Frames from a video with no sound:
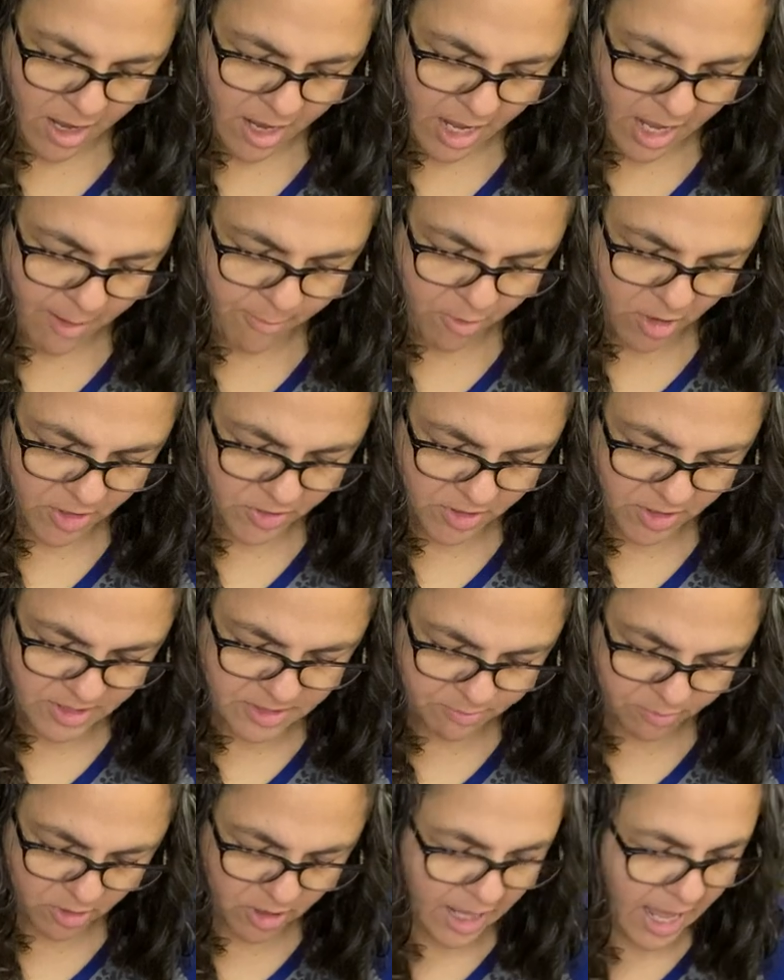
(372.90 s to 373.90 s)
I bought this
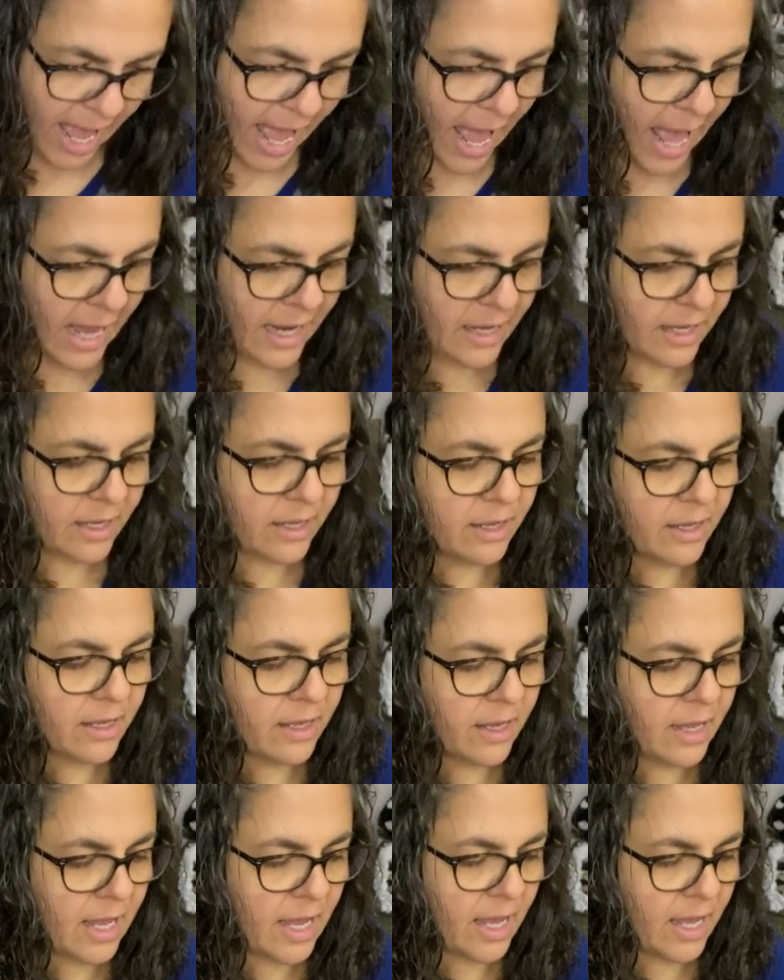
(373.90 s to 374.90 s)
black,
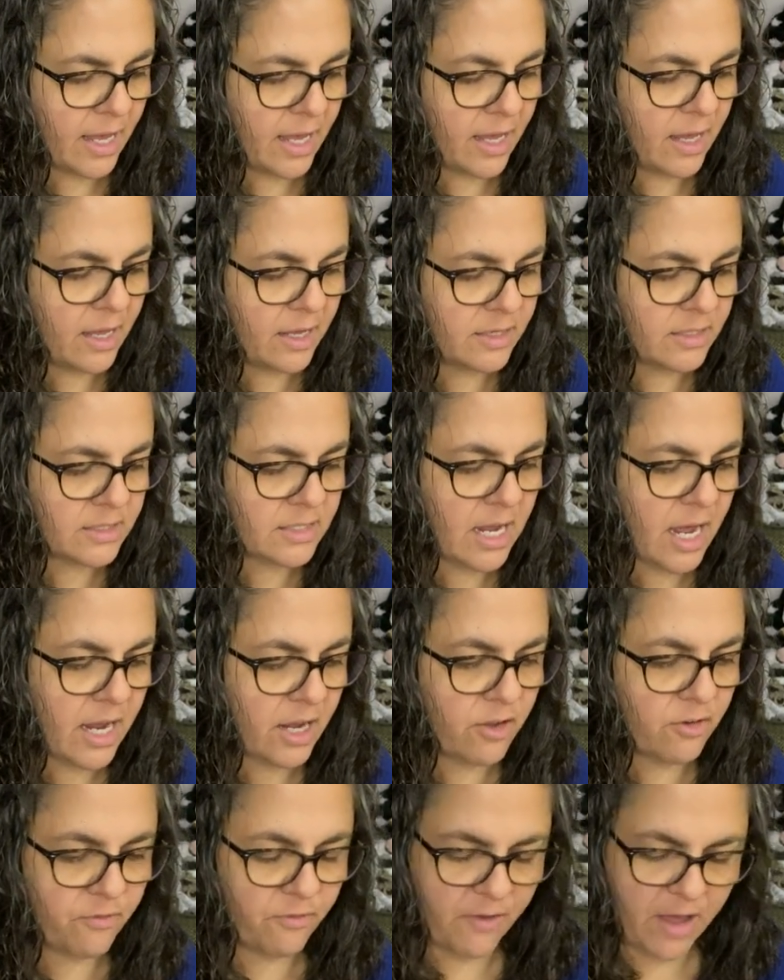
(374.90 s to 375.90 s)
and I
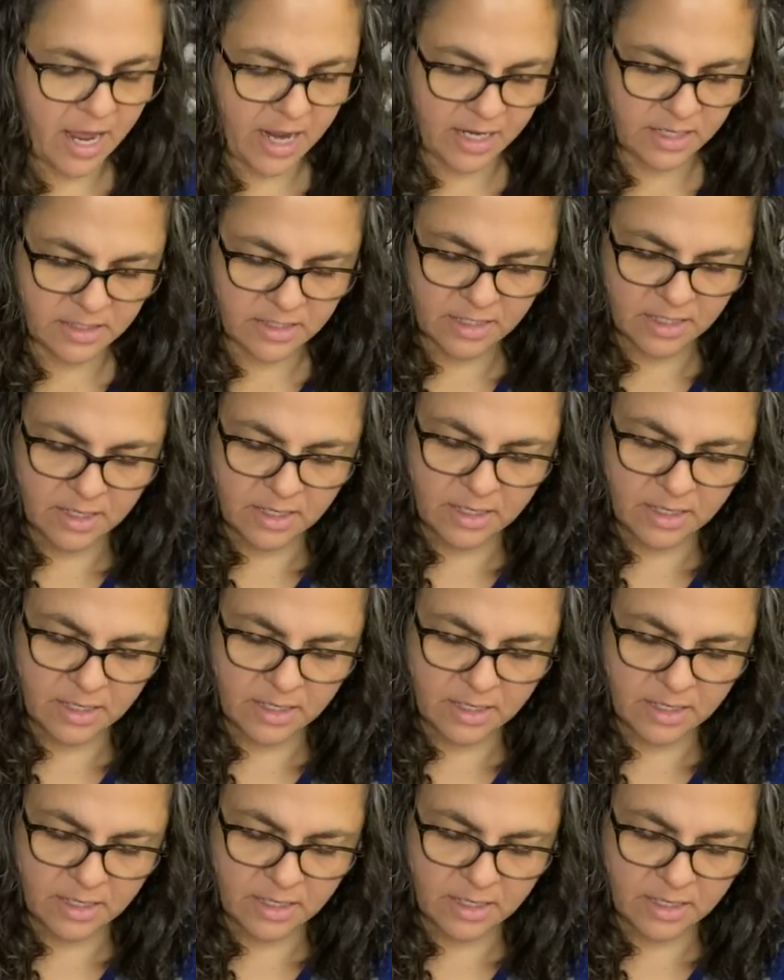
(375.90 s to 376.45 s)
could find